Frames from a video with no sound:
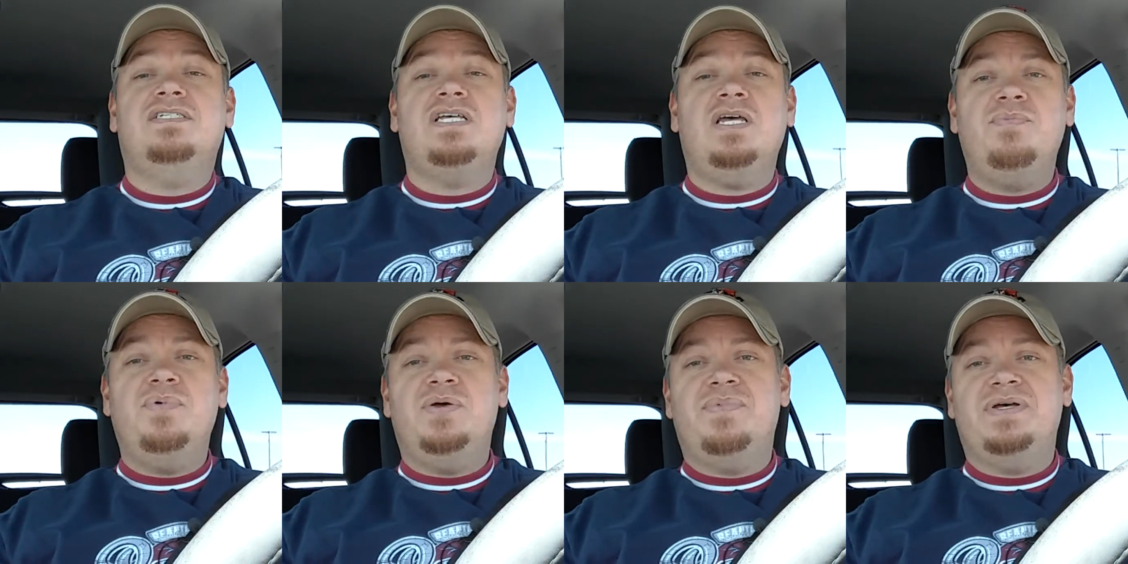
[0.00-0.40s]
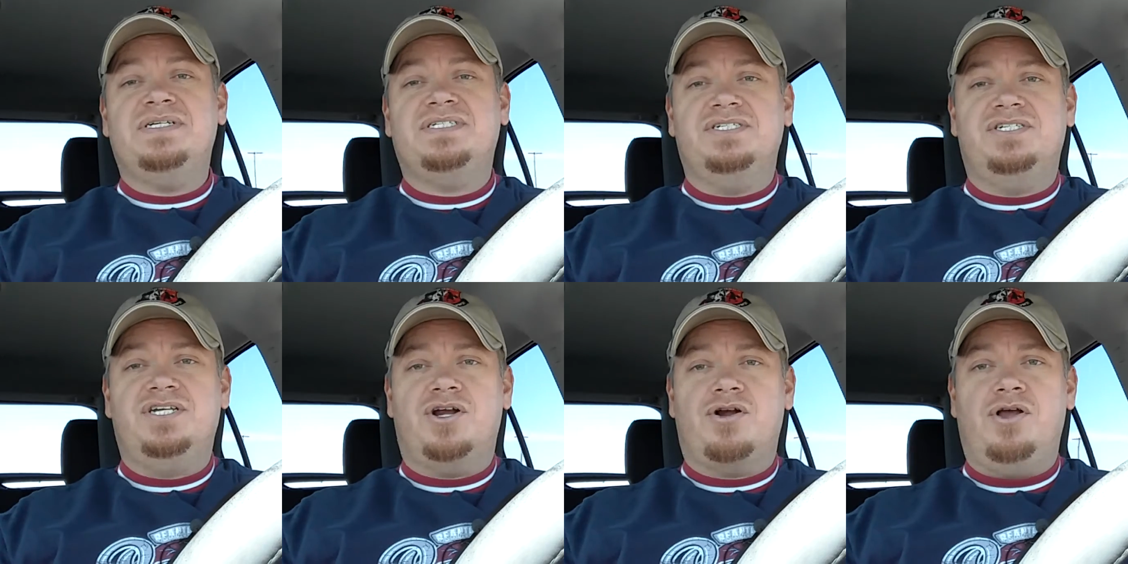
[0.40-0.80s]
send me a
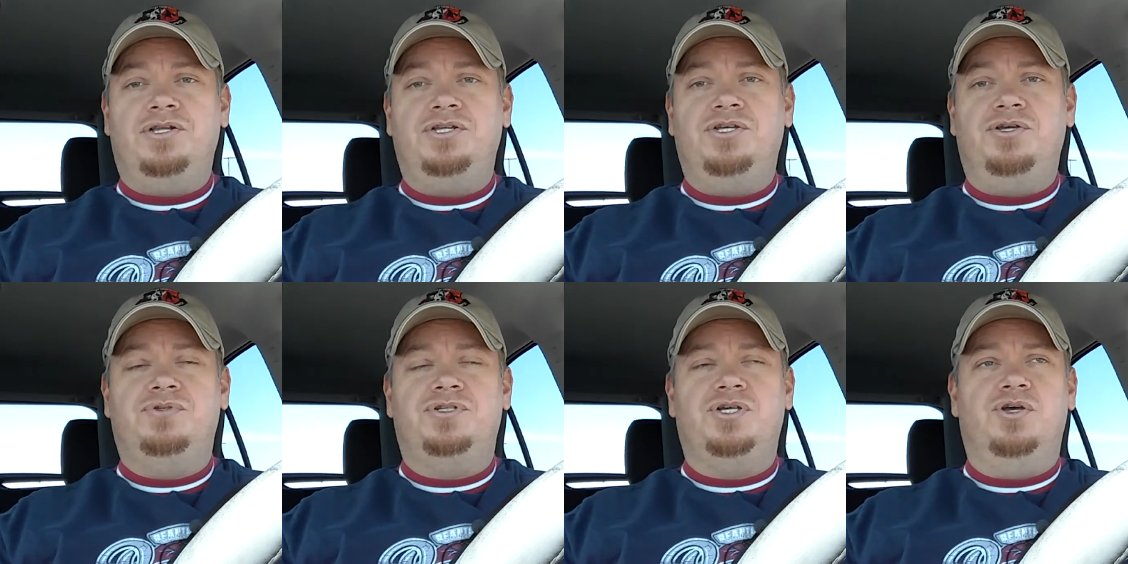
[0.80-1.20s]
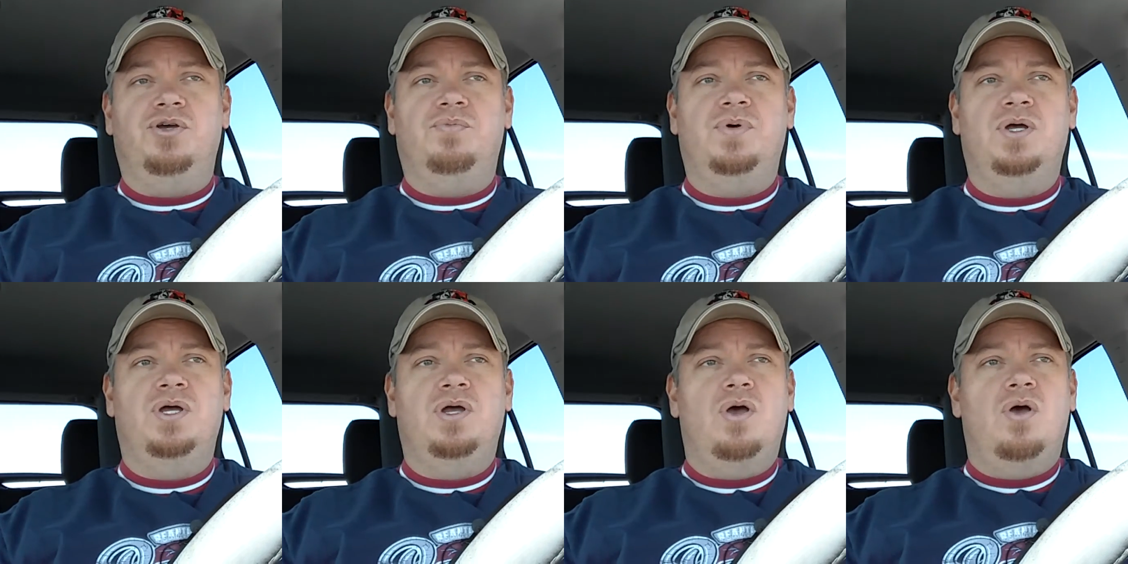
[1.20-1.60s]
message here on
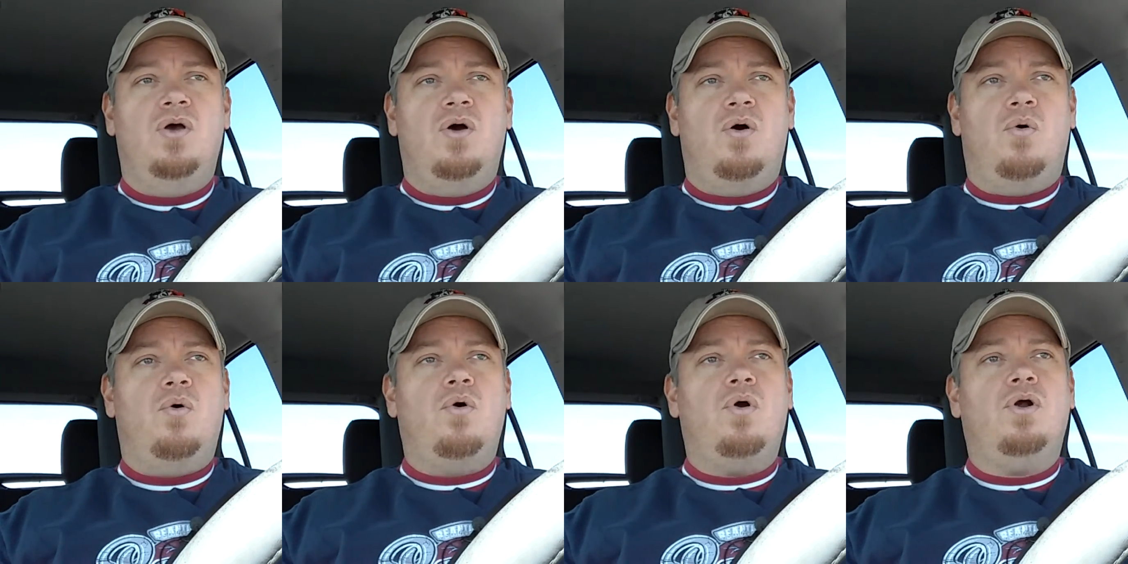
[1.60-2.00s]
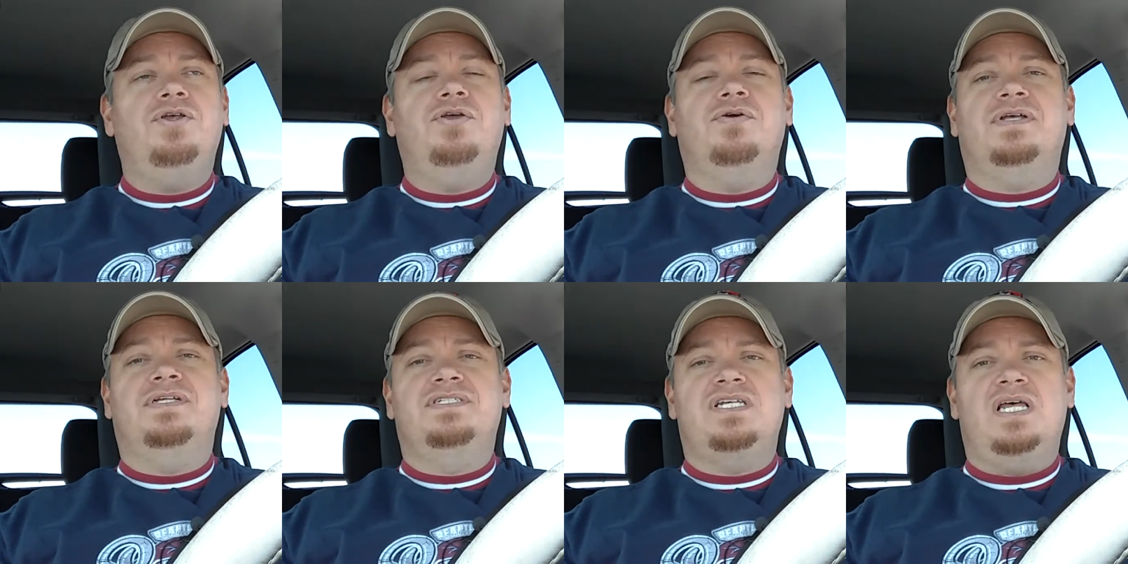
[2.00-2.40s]
YouTube,
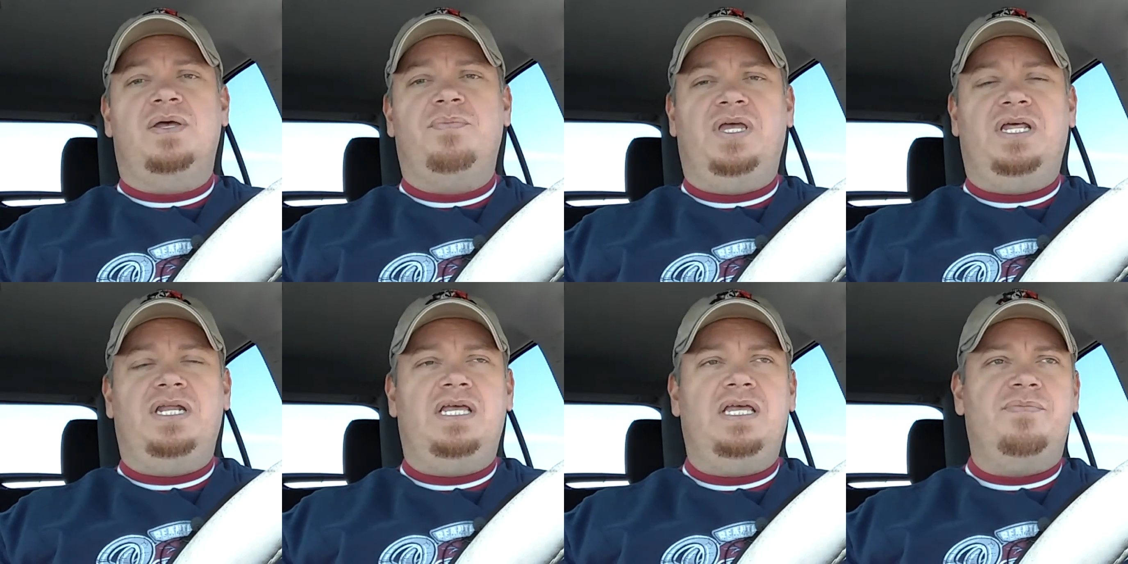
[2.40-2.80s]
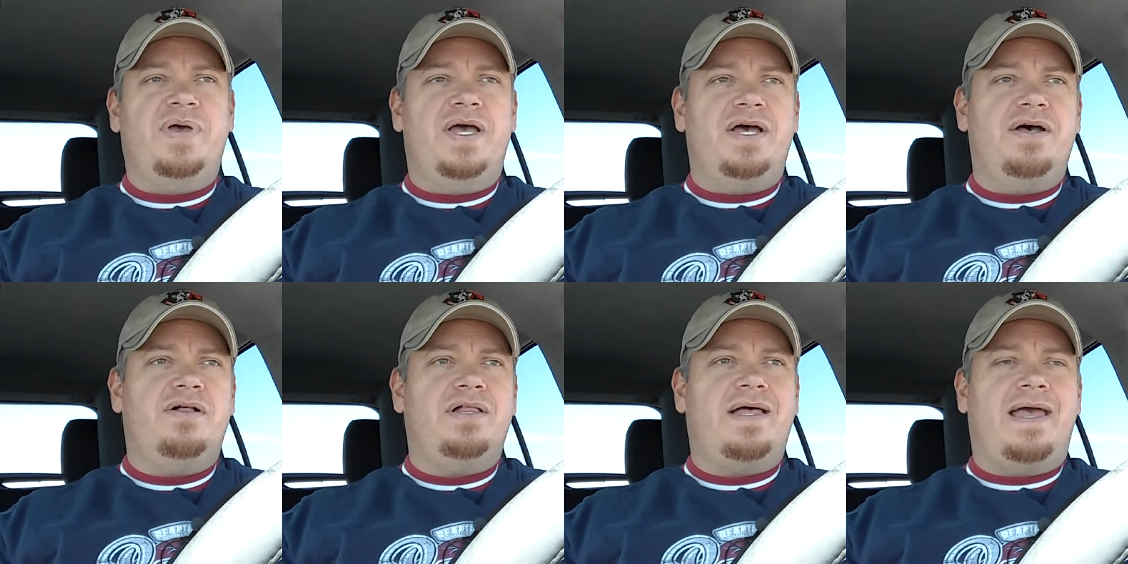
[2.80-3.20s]
or you can send me an
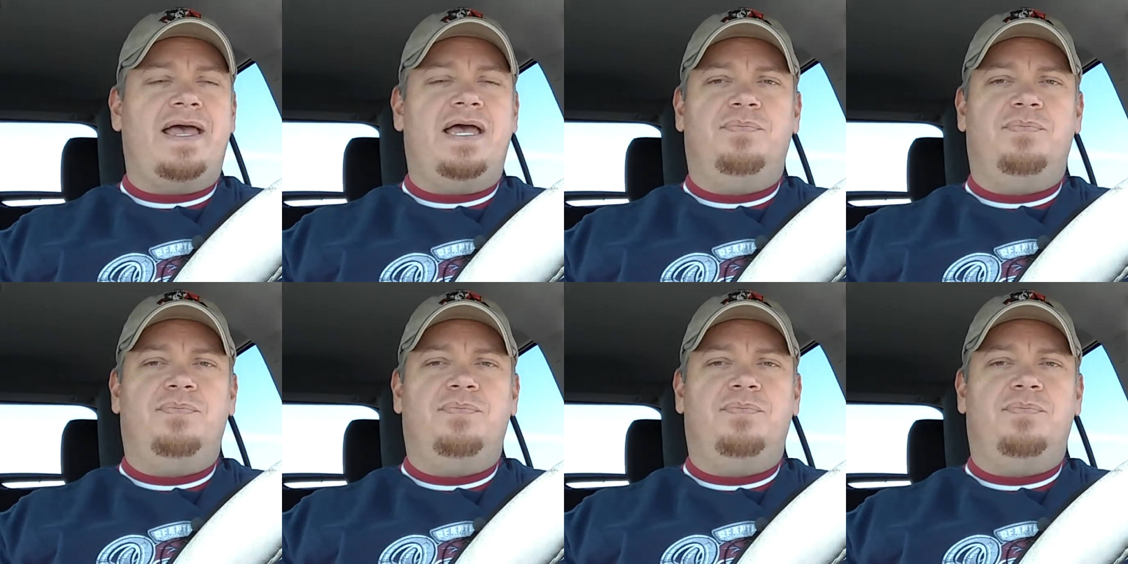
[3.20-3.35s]
email